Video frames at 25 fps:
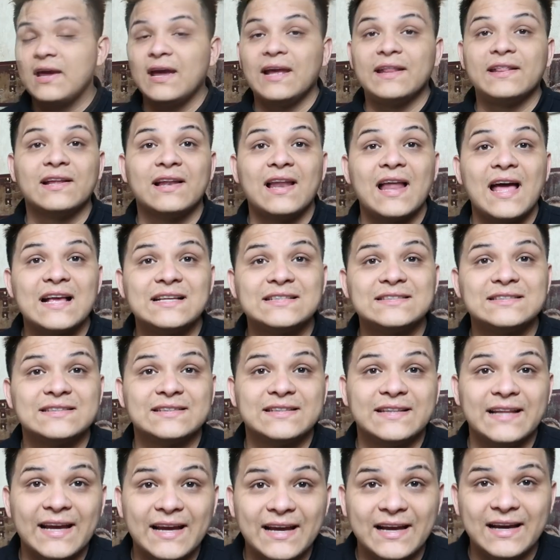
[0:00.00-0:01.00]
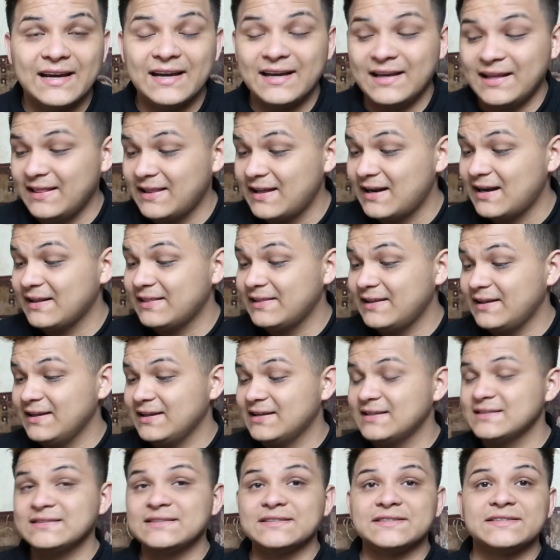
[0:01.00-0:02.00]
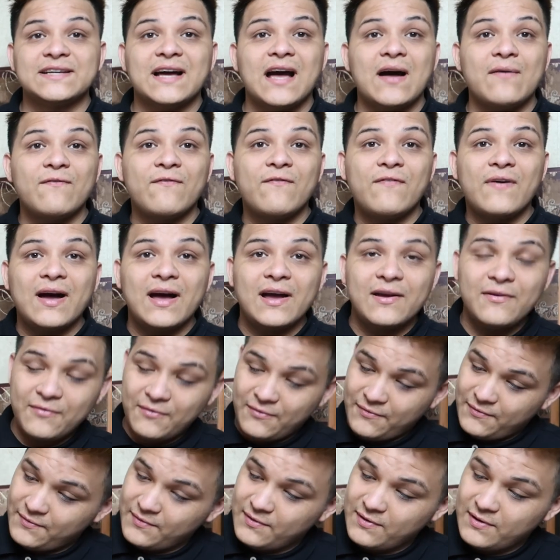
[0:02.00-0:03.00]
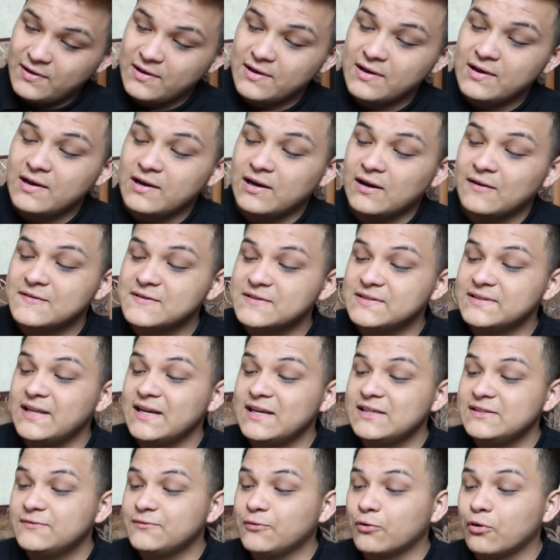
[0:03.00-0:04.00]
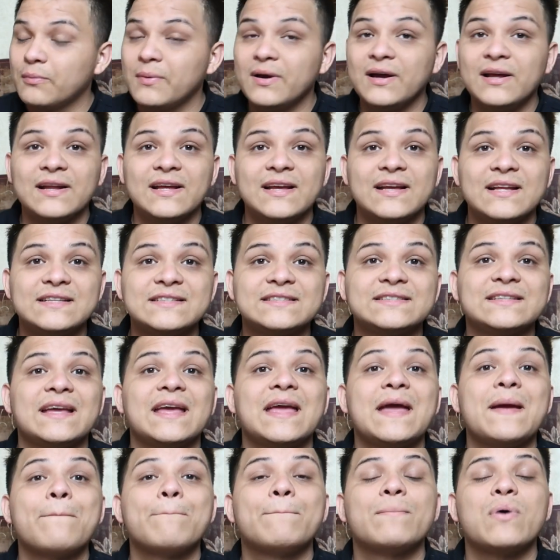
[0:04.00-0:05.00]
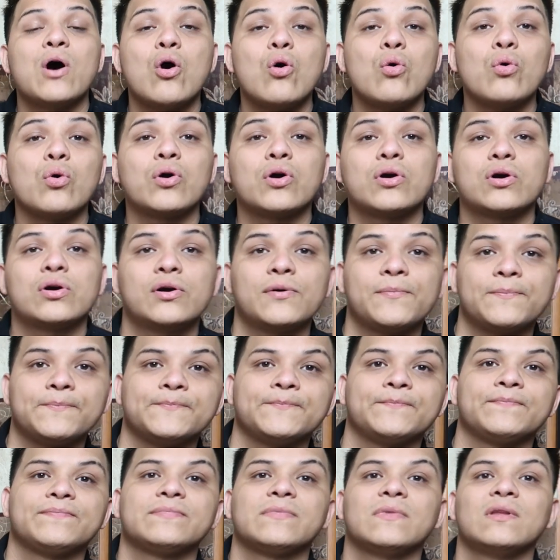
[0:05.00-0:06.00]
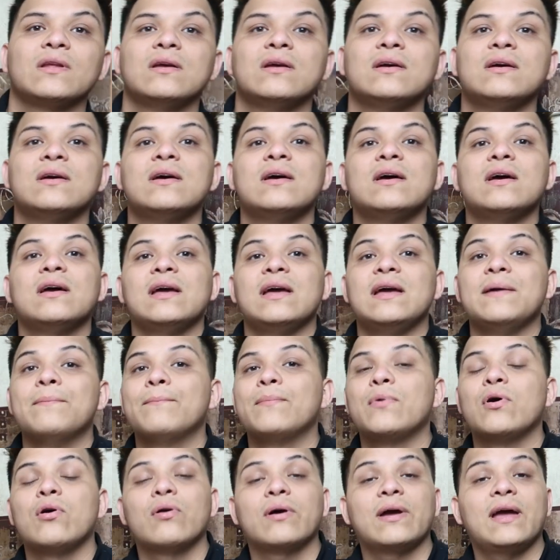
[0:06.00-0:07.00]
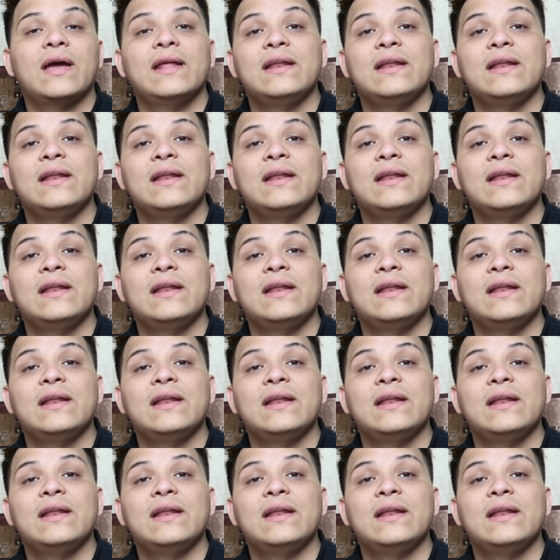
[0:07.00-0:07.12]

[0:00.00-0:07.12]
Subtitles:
And the last deck that I think is the top 5 of today's format, it's Invoke. Invoke